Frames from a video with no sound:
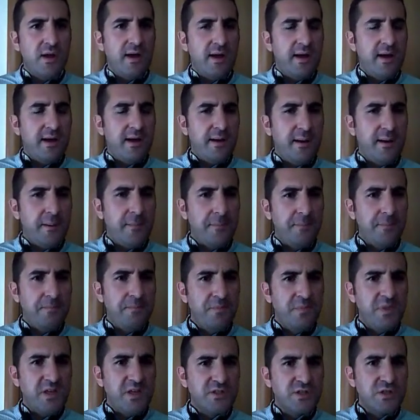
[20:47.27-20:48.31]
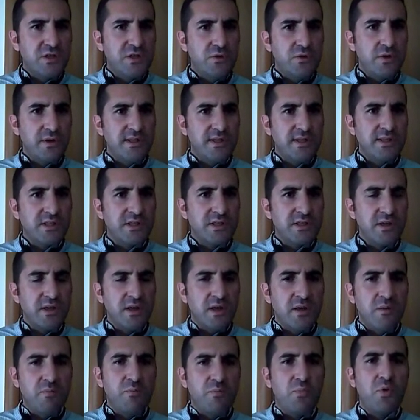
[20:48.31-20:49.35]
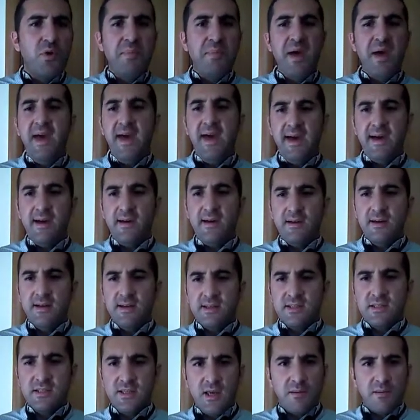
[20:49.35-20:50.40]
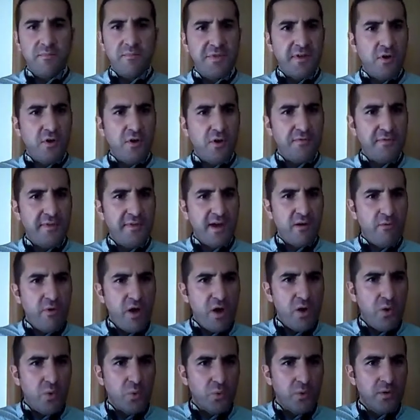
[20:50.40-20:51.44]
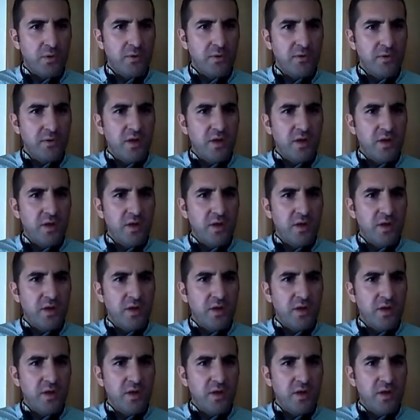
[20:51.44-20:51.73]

the students prepare something of their own.